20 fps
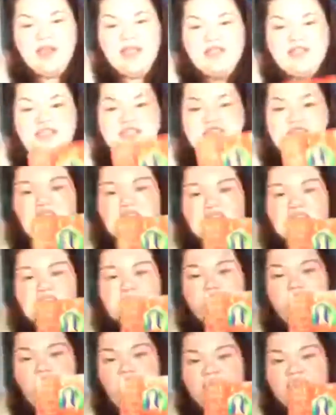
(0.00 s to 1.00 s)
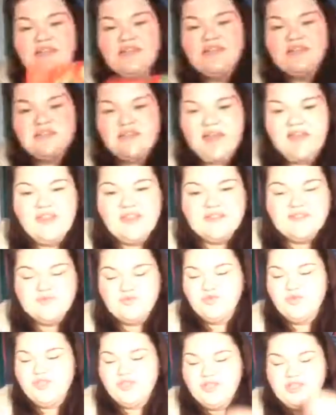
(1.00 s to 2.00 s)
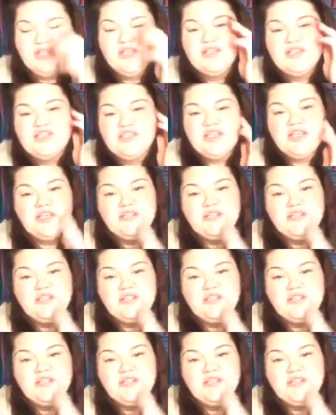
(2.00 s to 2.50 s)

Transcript: And she's like, keep walking into that. That's really good shit.